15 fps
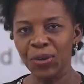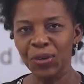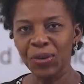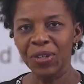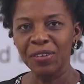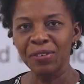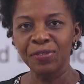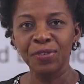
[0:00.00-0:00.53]

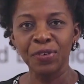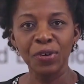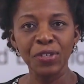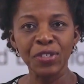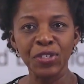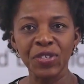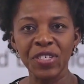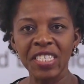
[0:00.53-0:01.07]
all.
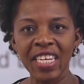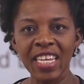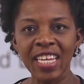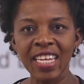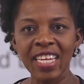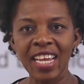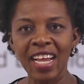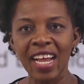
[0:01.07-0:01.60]
For
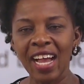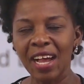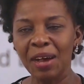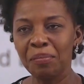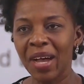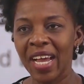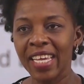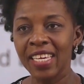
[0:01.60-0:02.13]
today,
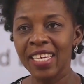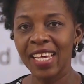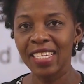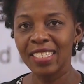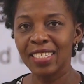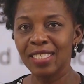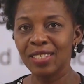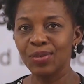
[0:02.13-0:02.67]
my
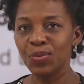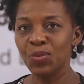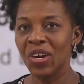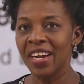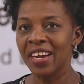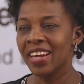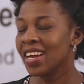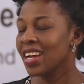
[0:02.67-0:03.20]
guests
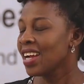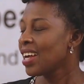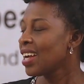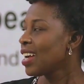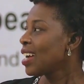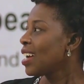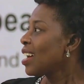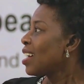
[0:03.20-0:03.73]
were
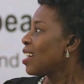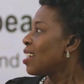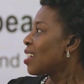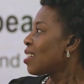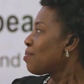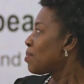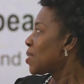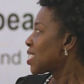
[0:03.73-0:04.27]

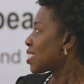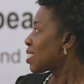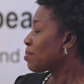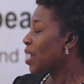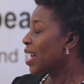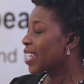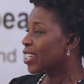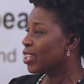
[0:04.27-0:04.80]
Mr.
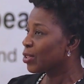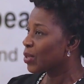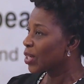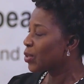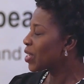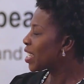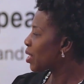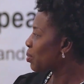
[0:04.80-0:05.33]
Michael
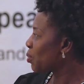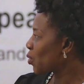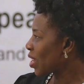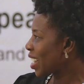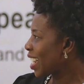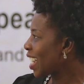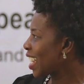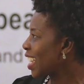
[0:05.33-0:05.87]

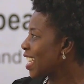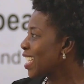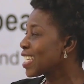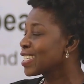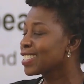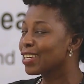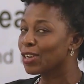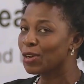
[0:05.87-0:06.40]
Kwekuyebua.
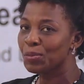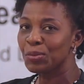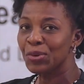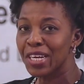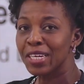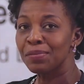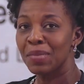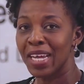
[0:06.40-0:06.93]
He is a
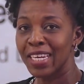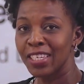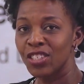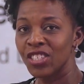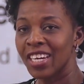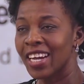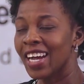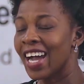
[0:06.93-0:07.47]
component
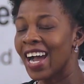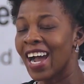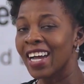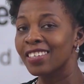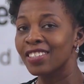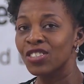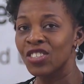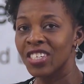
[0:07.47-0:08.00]
manager
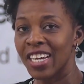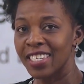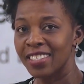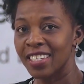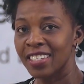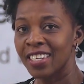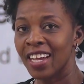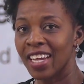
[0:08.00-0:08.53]
at
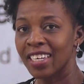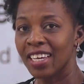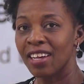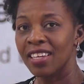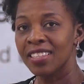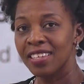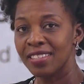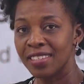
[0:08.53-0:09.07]
GIZ
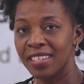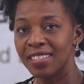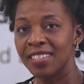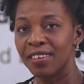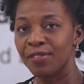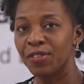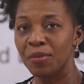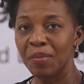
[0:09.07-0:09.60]
Ghana, the
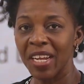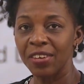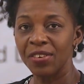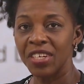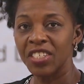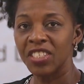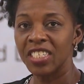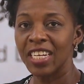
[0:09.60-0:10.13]
Centre for
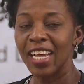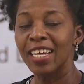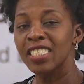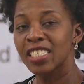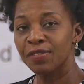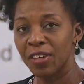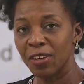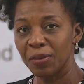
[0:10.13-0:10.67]
Migration
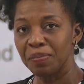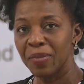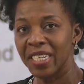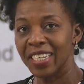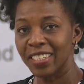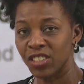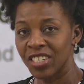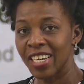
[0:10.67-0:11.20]
and
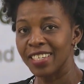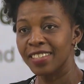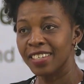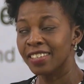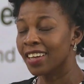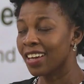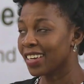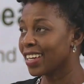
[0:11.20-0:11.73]
Development at
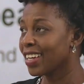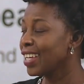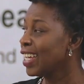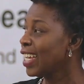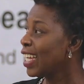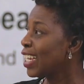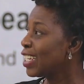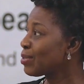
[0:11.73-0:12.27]
GIZ Ghana.
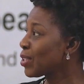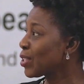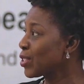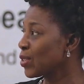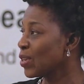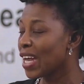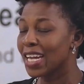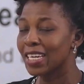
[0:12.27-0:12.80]
And we
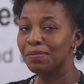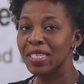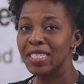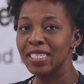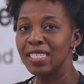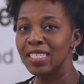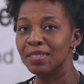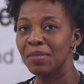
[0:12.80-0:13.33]
also had
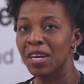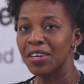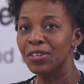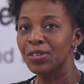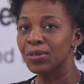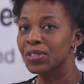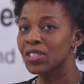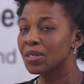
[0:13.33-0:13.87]
Mrs.
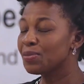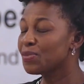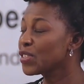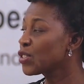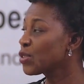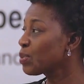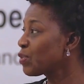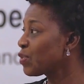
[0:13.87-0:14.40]
Marigold
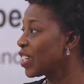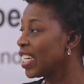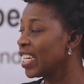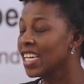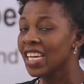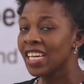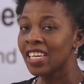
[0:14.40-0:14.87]
Jemfi Dumfe.